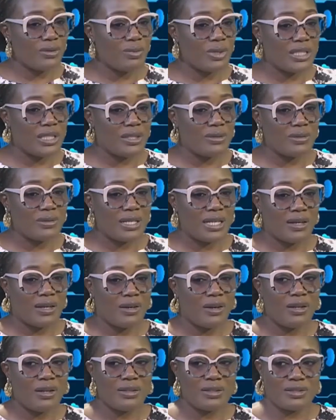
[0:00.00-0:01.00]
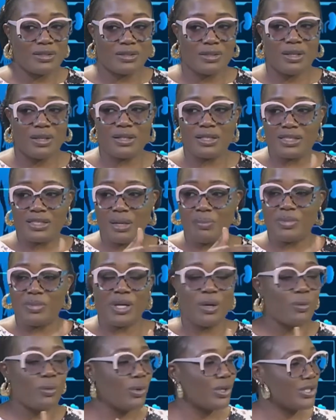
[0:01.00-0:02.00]
they look at colors
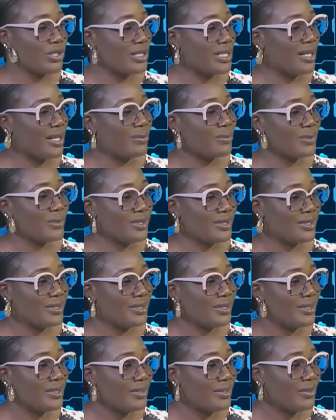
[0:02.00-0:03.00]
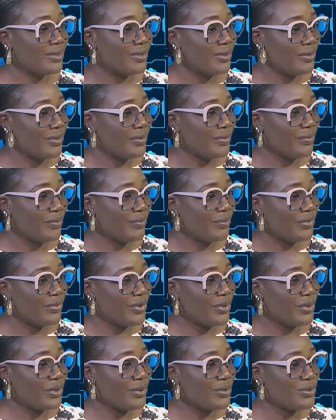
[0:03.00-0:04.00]
appear washed out.
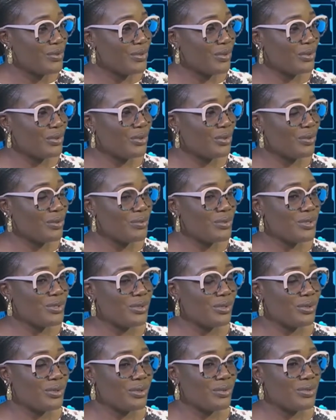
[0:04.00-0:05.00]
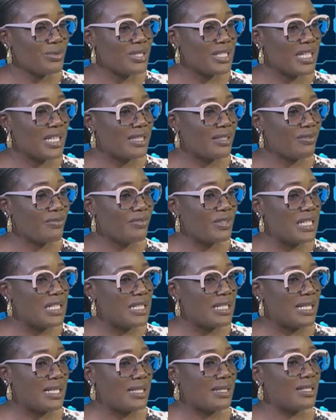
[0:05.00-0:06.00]
You know, so you don't get the
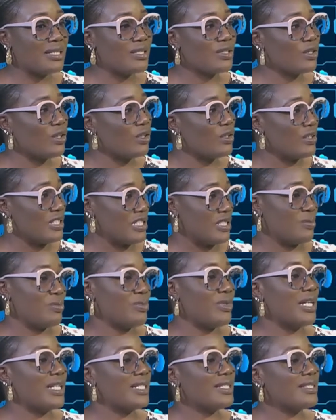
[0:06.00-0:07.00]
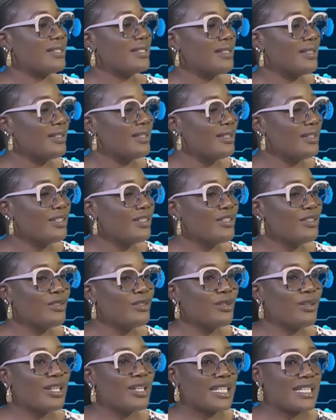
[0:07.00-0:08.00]
feeling that this color is bright. You no
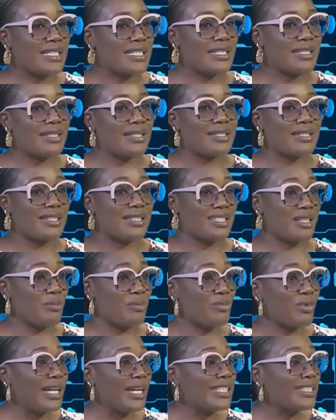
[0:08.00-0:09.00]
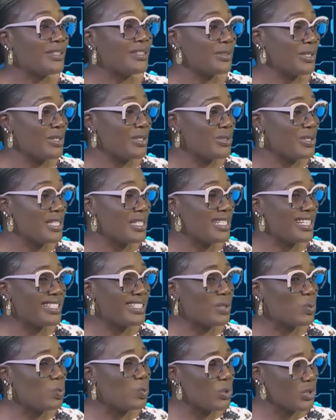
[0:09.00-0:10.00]
longer see this as a bright green, you see it as
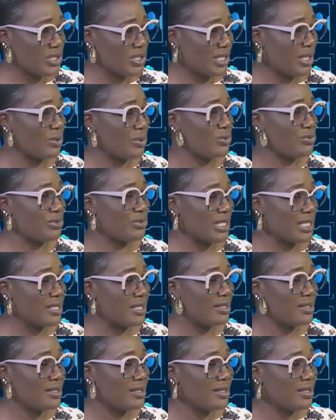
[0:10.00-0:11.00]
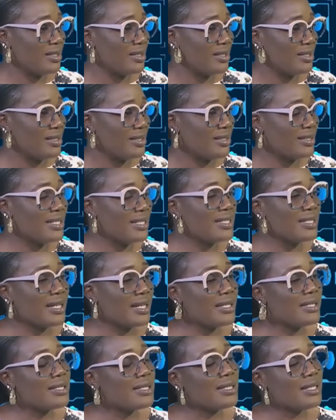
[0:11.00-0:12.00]
a washed out green. These are
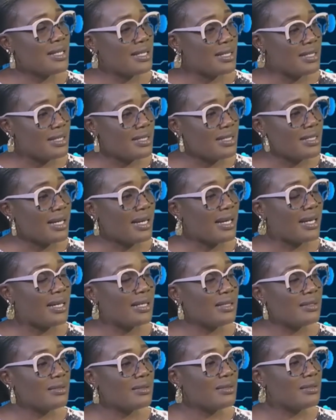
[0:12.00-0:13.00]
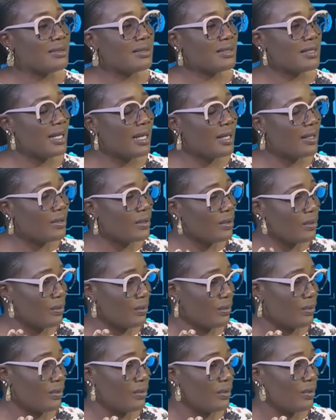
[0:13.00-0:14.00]
things that can tell you
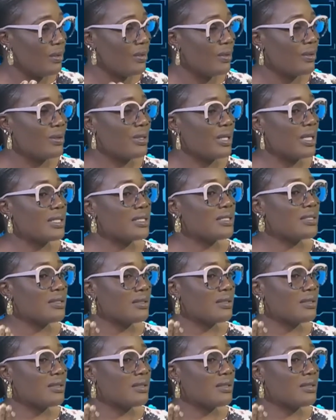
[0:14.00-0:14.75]
that